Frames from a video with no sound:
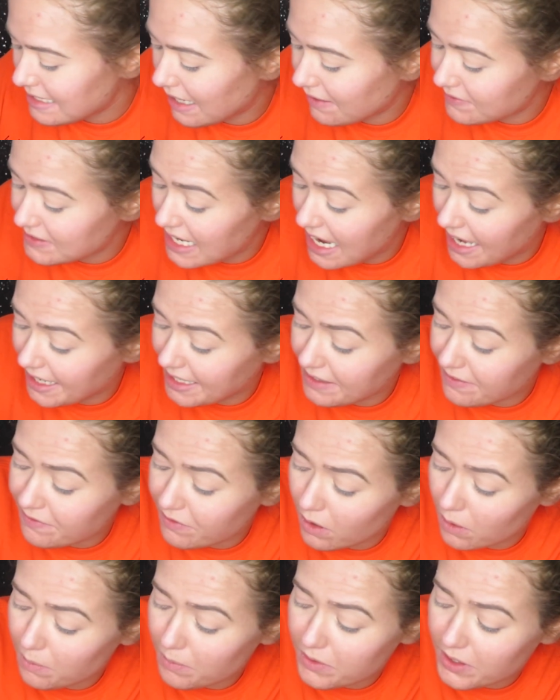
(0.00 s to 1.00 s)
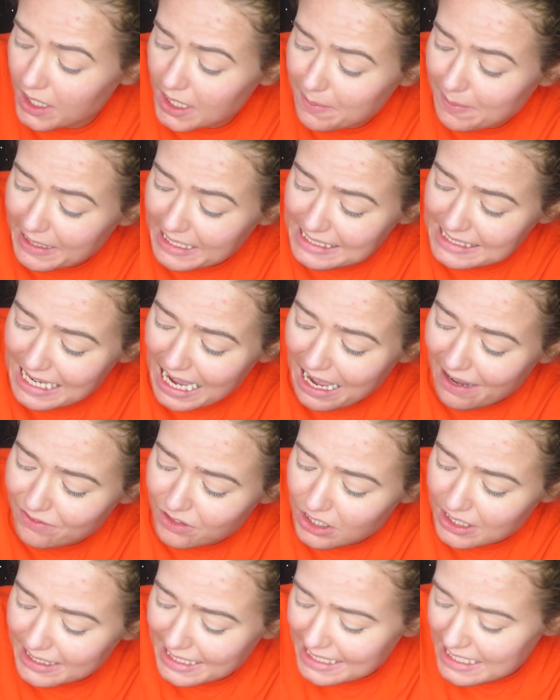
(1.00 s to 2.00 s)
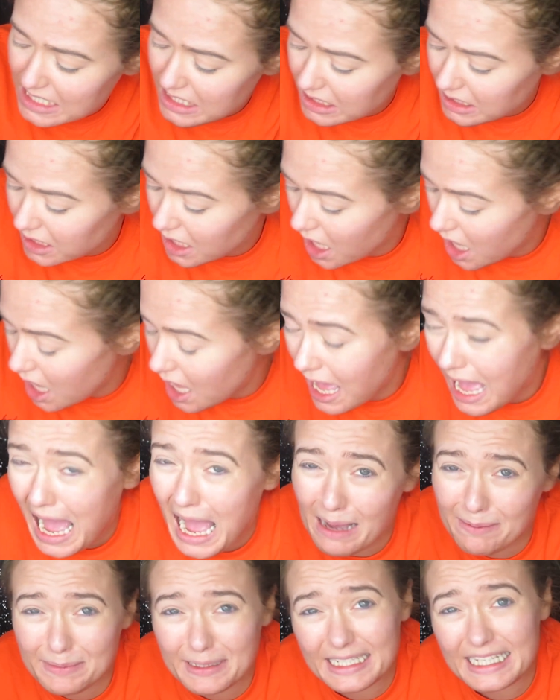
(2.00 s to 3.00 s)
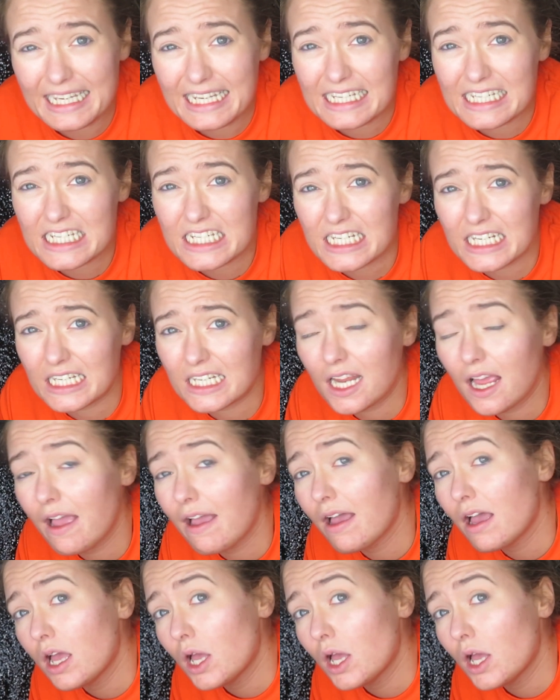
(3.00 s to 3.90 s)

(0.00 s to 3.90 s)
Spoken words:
self-tanning foam 30 minutes after initial application.